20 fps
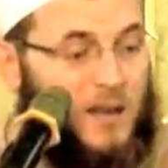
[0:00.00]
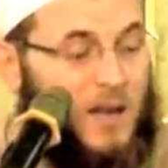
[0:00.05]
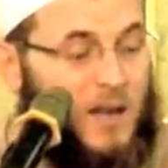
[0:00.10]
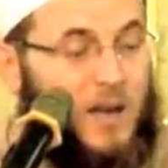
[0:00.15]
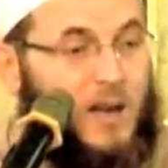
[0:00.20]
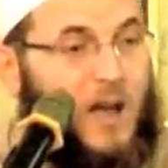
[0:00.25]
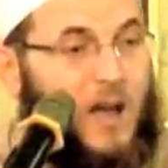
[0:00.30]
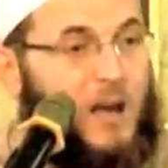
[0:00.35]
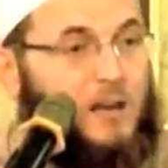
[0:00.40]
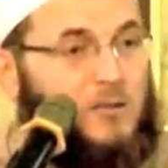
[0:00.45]

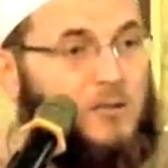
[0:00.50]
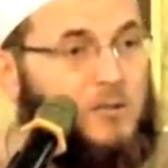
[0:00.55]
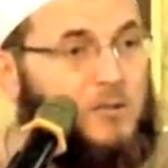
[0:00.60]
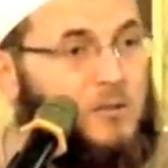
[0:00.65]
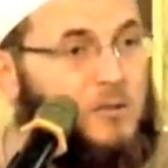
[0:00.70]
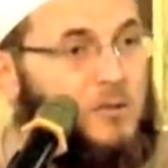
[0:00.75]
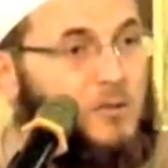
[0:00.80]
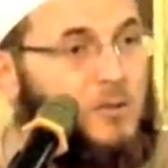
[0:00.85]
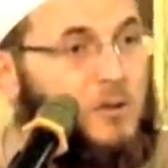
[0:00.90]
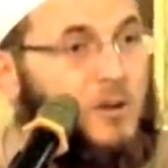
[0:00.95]
He knocks on
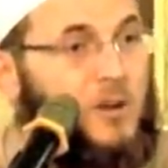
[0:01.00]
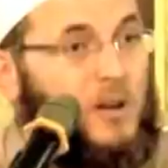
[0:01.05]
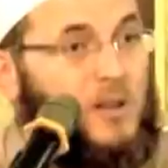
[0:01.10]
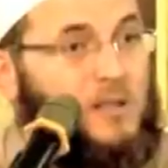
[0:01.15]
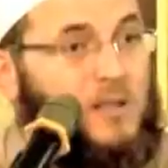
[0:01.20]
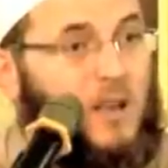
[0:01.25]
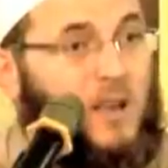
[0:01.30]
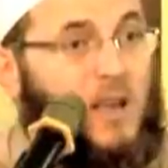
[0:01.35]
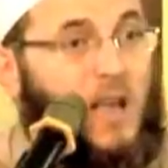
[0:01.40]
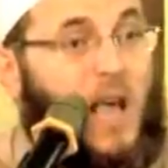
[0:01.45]
her door and
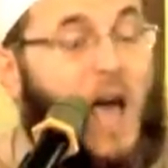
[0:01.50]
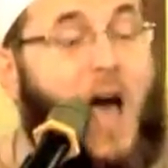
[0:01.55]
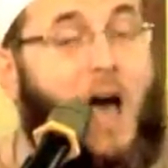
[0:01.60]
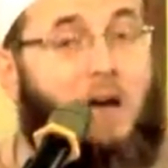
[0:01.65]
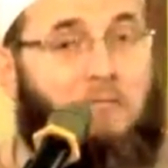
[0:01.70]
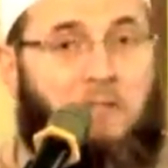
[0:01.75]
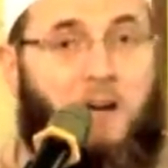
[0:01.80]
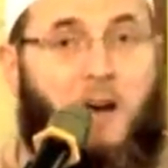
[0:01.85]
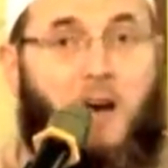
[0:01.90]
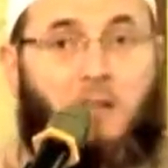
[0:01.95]
says,
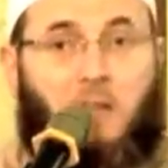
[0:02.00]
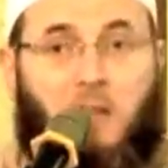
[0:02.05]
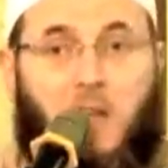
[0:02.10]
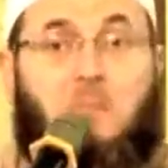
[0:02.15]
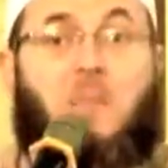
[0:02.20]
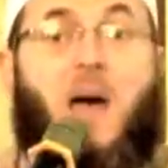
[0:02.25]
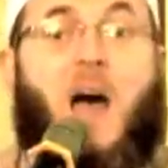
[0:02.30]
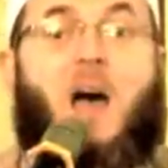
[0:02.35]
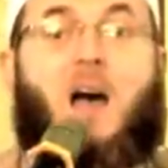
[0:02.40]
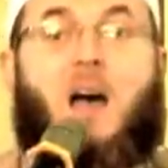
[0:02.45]
Ya
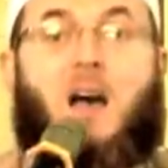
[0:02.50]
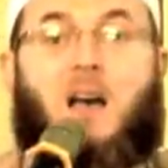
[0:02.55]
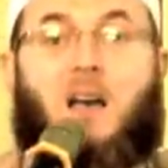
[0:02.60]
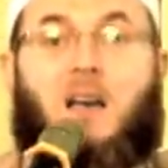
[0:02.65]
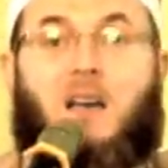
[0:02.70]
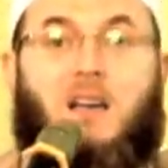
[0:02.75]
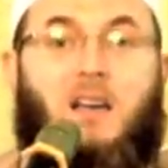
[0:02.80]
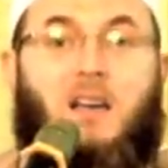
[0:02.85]
Fatima!